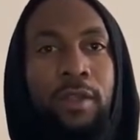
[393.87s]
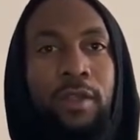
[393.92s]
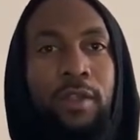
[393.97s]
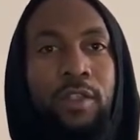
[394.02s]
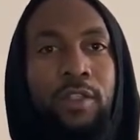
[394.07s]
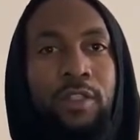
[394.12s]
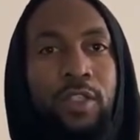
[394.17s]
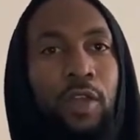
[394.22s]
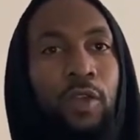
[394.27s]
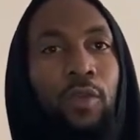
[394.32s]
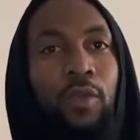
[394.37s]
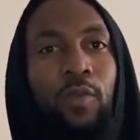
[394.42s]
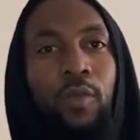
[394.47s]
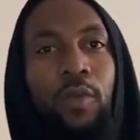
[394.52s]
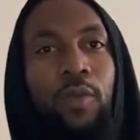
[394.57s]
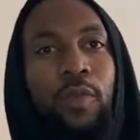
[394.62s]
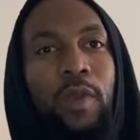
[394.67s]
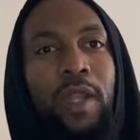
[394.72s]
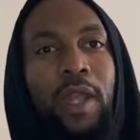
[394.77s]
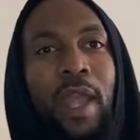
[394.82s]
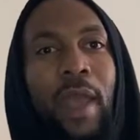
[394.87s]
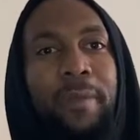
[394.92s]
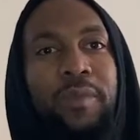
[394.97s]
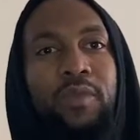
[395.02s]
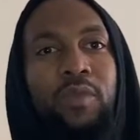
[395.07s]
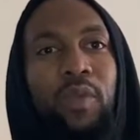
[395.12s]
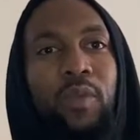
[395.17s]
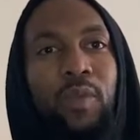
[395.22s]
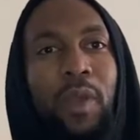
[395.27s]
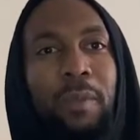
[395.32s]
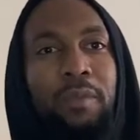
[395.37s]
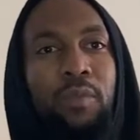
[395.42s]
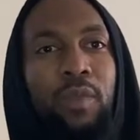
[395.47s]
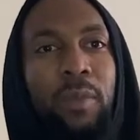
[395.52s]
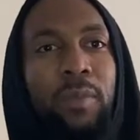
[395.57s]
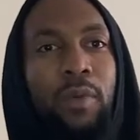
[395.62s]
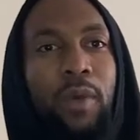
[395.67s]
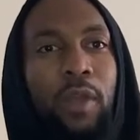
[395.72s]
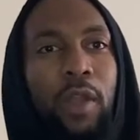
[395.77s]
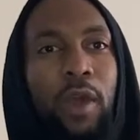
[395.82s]
So what really happens with Web
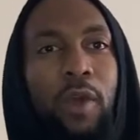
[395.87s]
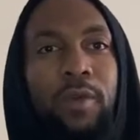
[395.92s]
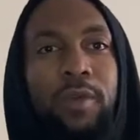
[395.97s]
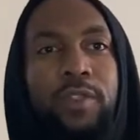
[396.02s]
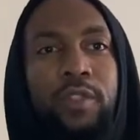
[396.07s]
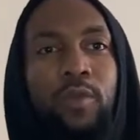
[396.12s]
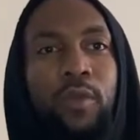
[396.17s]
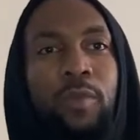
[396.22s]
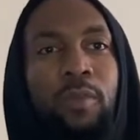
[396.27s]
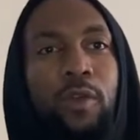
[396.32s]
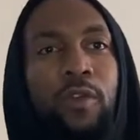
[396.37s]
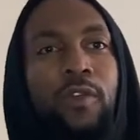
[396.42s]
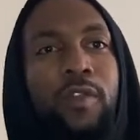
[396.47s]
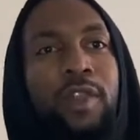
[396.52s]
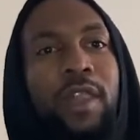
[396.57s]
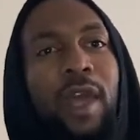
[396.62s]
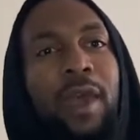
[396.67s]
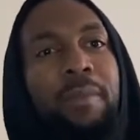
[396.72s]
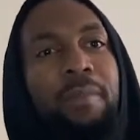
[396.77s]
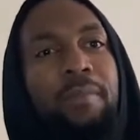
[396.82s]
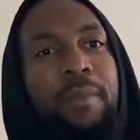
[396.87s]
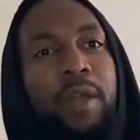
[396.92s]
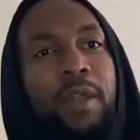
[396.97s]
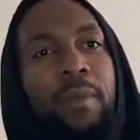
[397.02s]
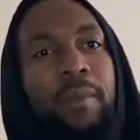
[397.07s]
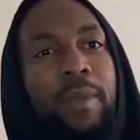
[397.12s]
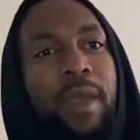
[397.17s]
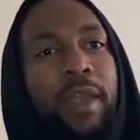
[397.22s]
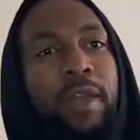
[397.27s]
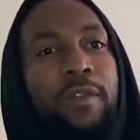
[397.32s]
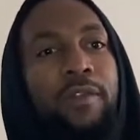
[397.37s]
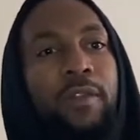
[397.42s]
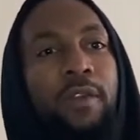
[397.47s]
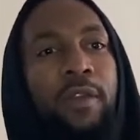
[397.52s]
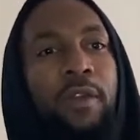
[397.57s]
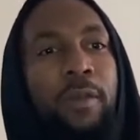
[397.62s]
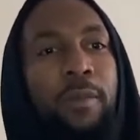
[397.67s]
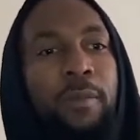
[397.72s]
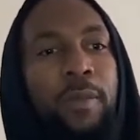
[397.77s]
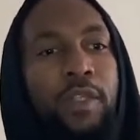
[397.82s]
3.0 is removing that middleman
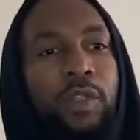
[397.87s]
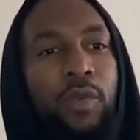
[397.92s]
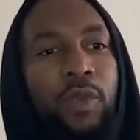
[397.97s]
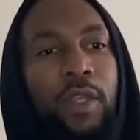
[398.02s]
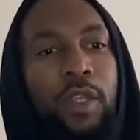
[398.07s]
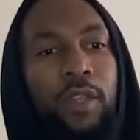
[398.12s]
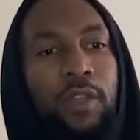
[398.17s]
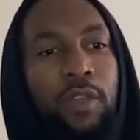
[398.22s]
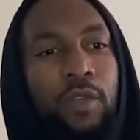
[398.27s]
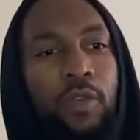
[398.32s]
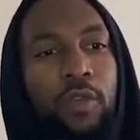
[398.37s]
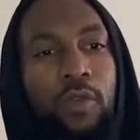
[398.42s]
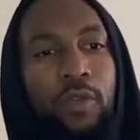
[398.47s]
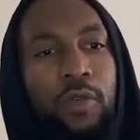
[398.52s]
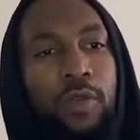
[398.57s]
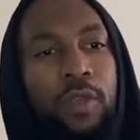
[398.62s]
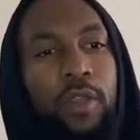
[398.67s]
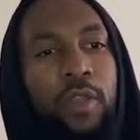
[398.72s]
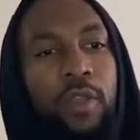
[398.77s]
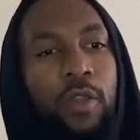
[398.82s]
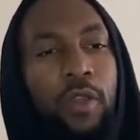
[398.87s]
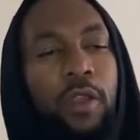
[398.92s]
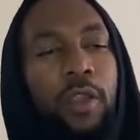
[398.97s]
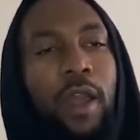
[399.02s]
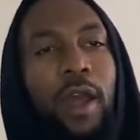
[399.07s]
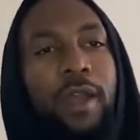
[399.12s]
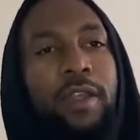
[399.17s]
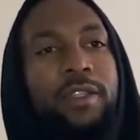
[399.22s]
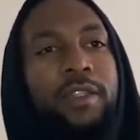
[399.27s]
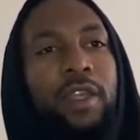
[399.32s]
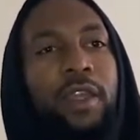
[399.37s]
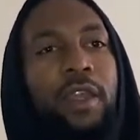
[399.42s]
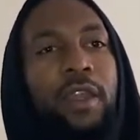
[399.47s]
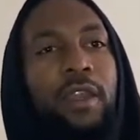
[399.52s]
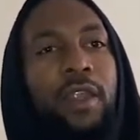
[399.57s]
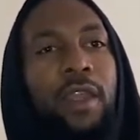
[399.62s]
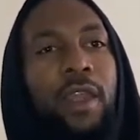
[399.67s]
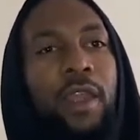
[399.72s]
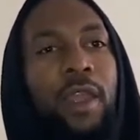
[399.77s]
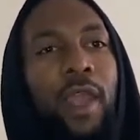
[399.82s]
between you, your
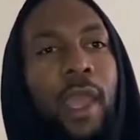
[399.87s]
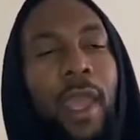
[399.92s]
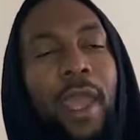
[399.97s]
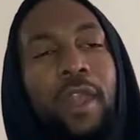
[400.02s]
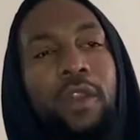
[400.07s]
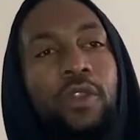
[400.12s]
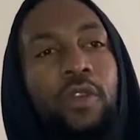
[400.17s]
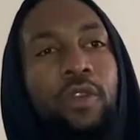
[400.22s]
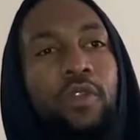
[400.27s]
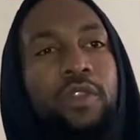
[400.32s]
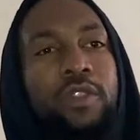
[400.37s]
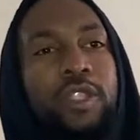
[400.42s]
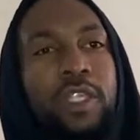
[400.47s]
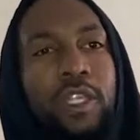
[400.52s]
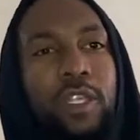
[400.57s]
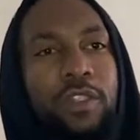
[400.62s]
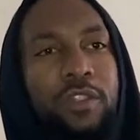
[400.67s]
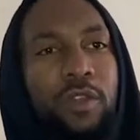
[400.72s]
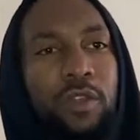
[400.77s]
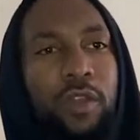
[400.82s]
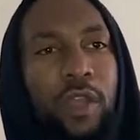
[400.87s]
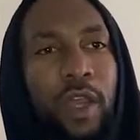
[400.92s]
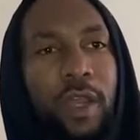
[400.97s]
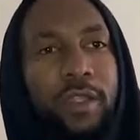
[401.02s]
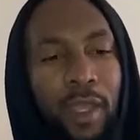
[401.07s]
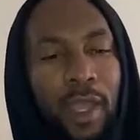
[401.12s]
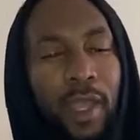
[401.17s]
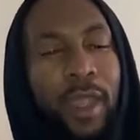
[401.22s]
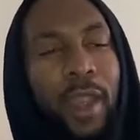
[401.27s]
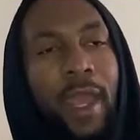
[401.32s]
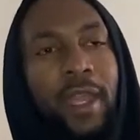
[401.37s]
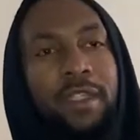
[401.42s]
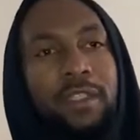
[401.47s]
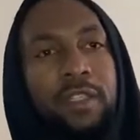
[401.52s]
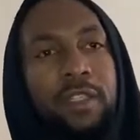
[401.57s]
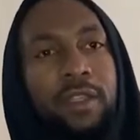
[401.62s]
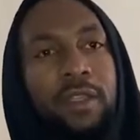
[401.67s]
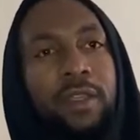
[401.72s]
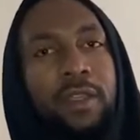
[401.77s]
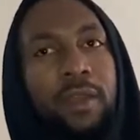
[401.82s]
content, and who sees your content. It
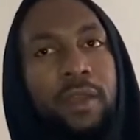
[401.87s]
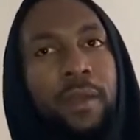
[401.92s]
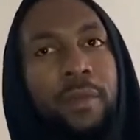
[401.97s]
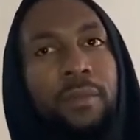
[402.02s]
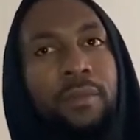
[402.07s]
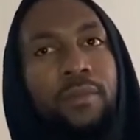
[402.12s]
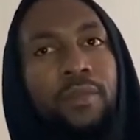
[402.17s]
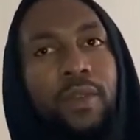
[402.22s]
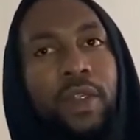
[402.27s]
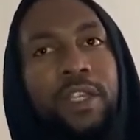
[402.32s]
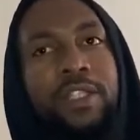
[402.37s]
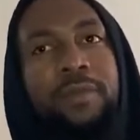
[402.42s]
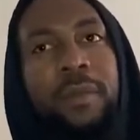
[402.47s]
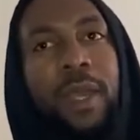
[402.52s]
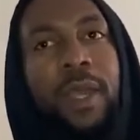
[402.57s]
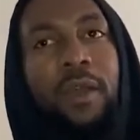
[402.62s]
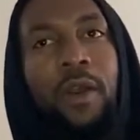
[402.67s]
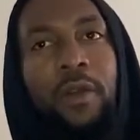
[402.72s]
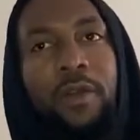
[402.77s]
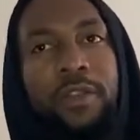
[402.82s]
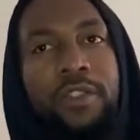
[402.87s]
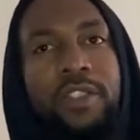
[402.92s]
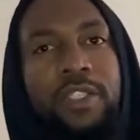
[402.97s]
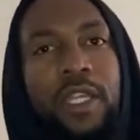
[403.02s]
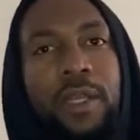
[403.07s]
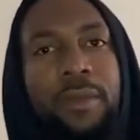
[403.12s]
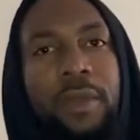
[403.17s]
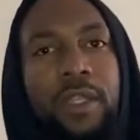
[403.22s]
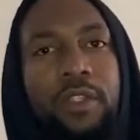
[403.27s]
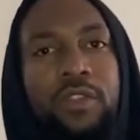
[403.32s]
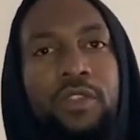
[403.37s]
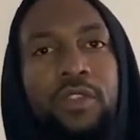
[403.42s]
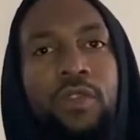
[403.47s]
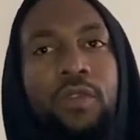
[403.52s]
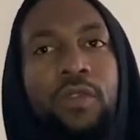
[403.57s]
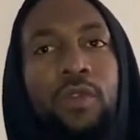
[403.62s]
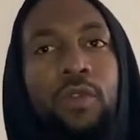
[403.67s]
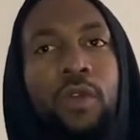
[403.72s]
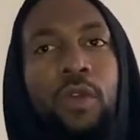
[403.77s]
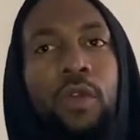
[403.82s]
actually brings back ownership
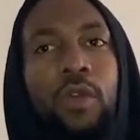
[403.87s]
into